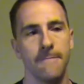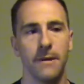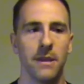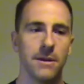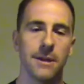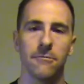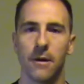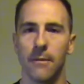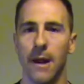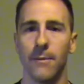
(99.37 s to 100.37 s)
But there's still
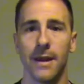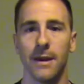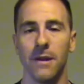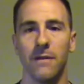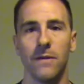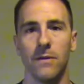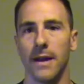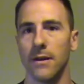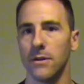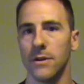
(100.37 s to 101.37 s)
probably going to be a few
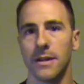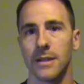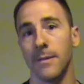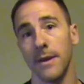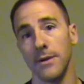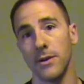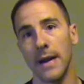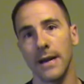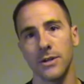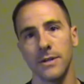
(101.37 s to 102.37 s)
that are looking some other
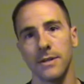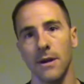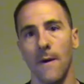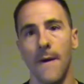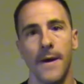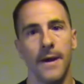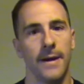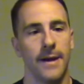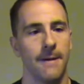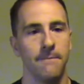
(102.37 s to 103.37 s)
direction. So
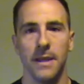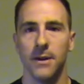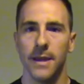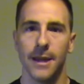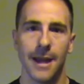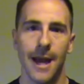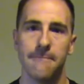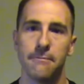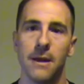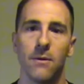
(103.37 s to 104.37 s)
you can
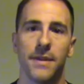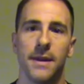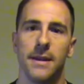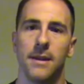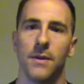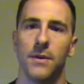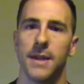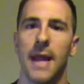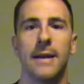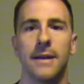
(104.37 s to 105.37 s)
kind of play with it.
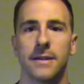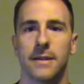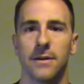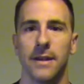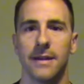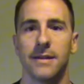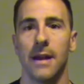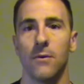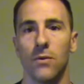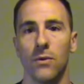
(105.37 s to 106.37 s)
There's not necessarily a
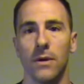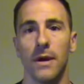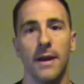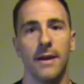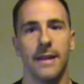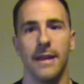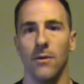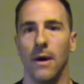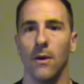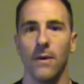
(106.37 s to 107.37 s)
set rule that
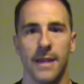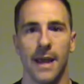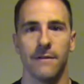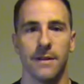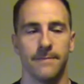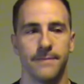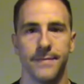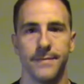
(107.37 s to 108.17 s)
you always have to